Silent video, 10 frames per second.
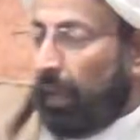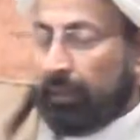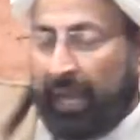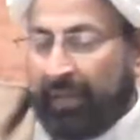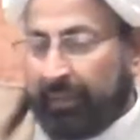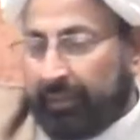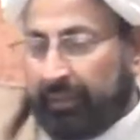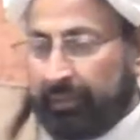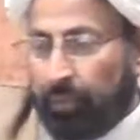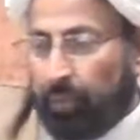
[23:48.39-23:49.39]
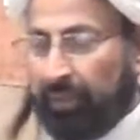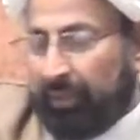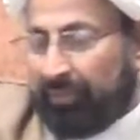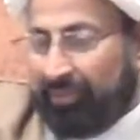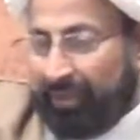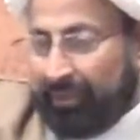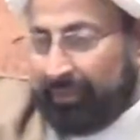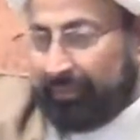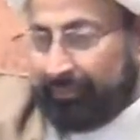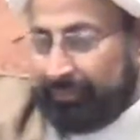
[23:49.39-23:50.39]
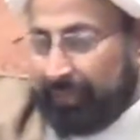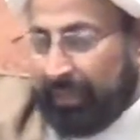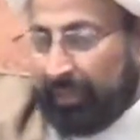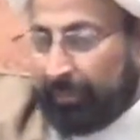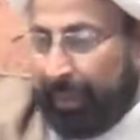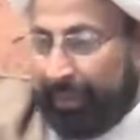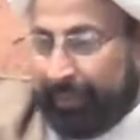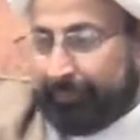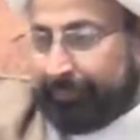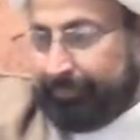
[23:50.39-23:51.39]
900 only were killed by